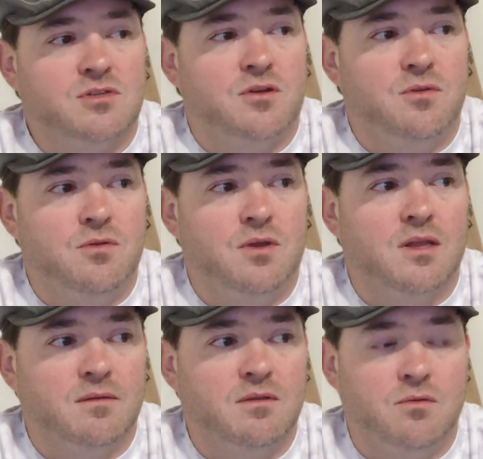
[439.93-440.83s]
So you
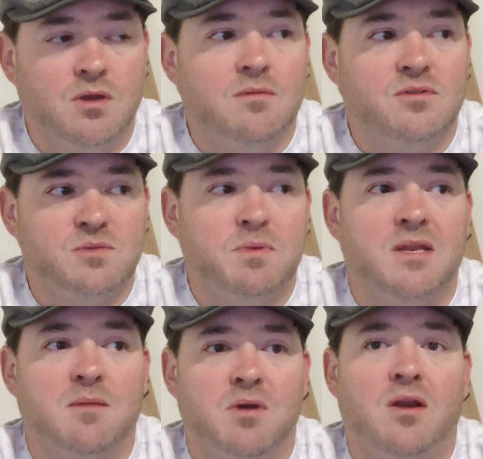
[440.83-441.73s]
can
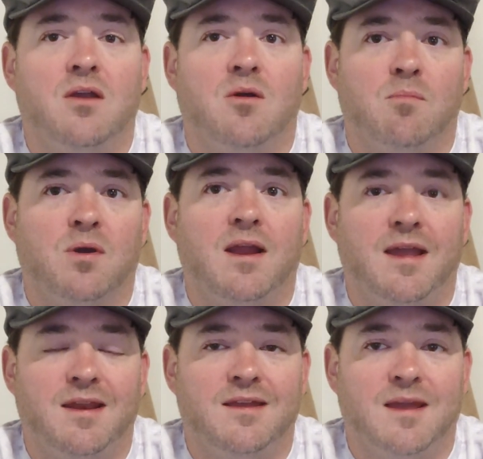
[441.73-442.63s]
spend the money on
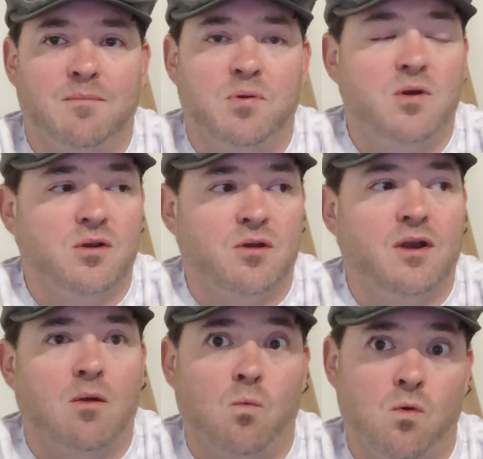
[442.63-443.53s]
braid and put it on
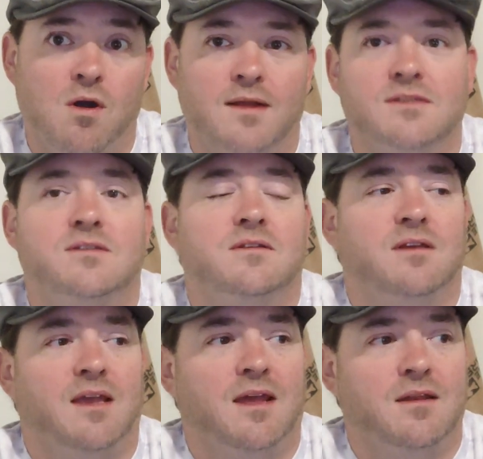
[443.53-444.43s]
there once
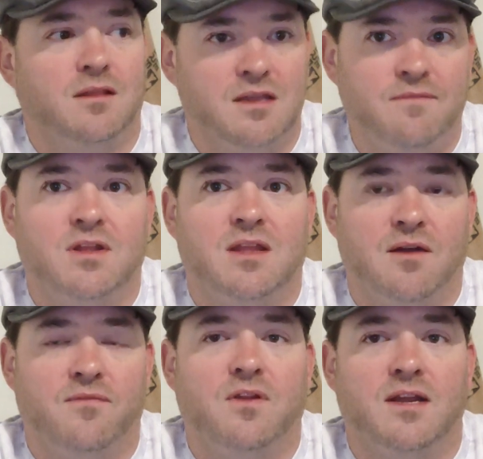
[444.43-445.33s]
and leave it
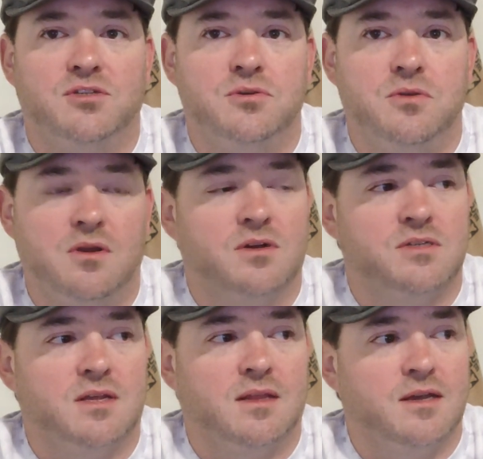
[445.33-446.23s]
there for like 2
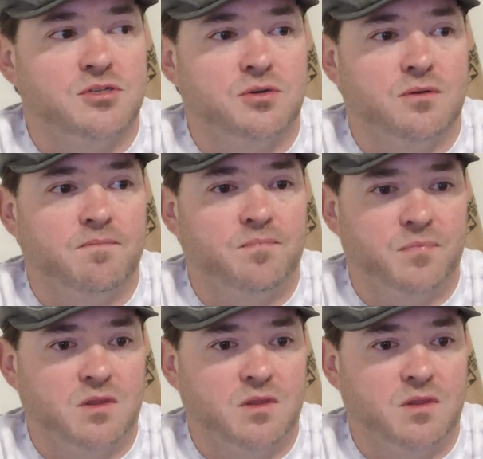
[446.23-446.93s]
years, unless you're